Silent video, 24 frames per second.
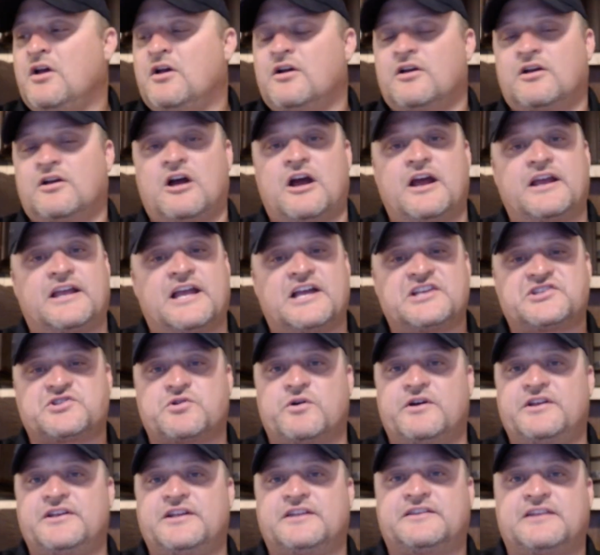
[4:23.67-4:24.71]
All right, guys, go
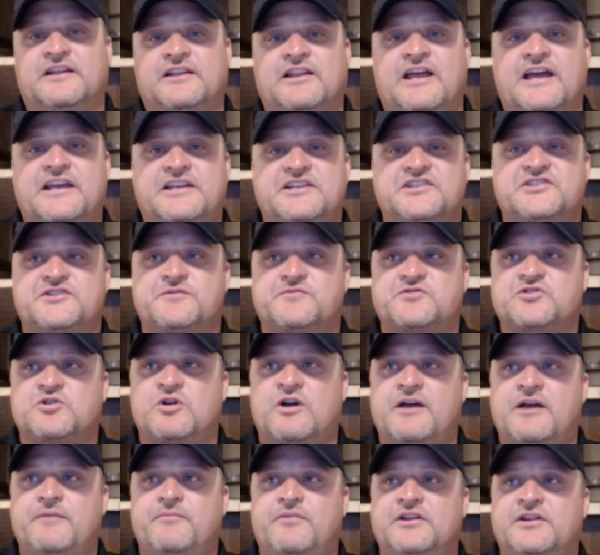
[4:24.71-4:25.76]
ahead and hit that like and
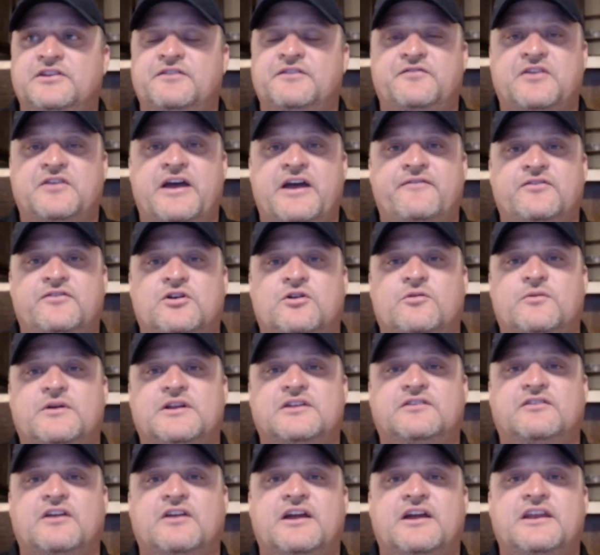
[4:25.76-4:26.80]
subscribe button if you haven't
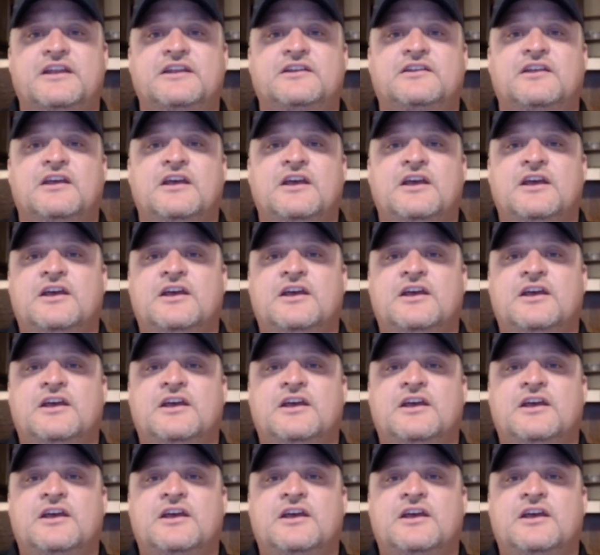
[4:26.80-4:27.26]
already done it.